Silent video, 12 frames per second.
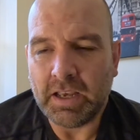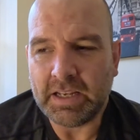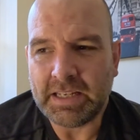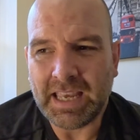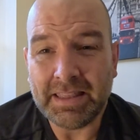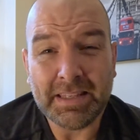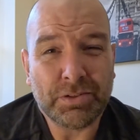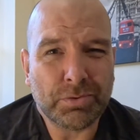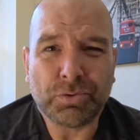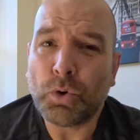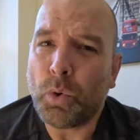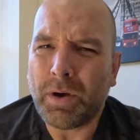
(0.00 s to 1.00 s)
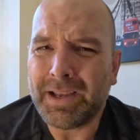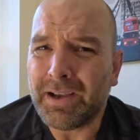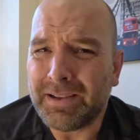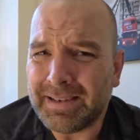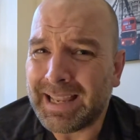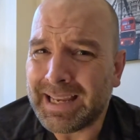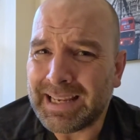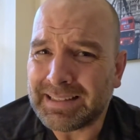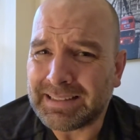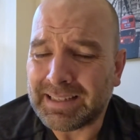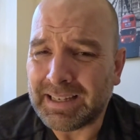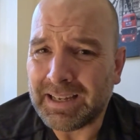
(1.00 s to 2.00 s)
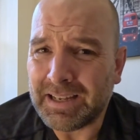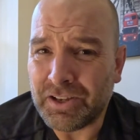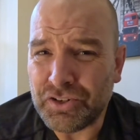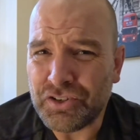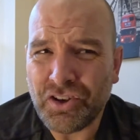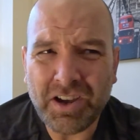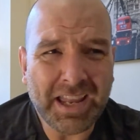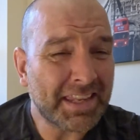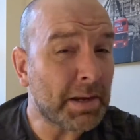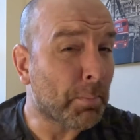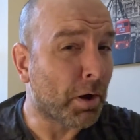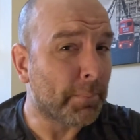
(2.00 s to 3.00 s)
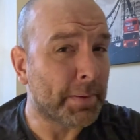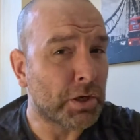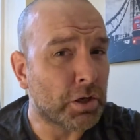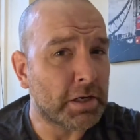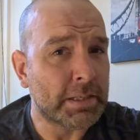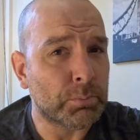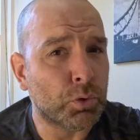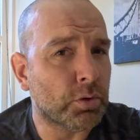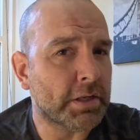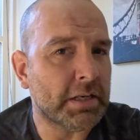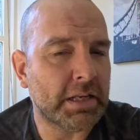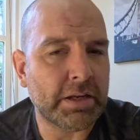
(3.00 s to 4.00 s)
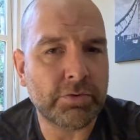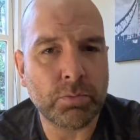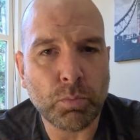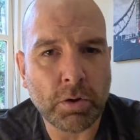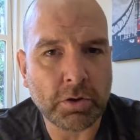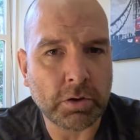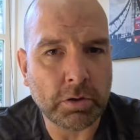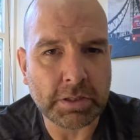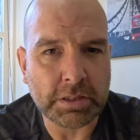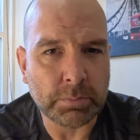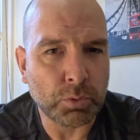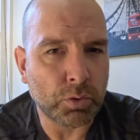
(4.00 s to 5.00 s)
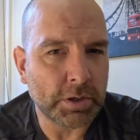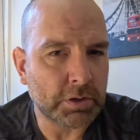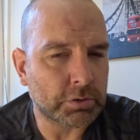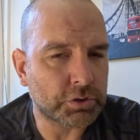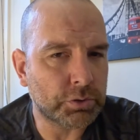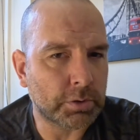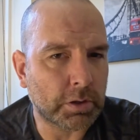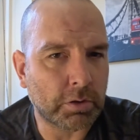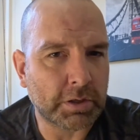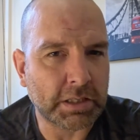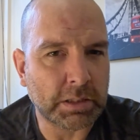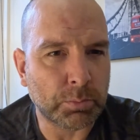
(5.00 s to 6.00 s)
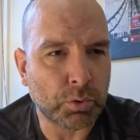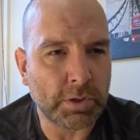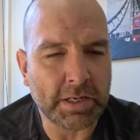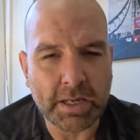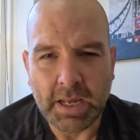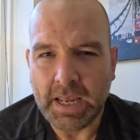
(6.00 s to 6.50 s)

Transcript: Again, this was quite late at night. I think it might have been early morning, even 1 o'clock in the morning or 2 o'clock in the morning.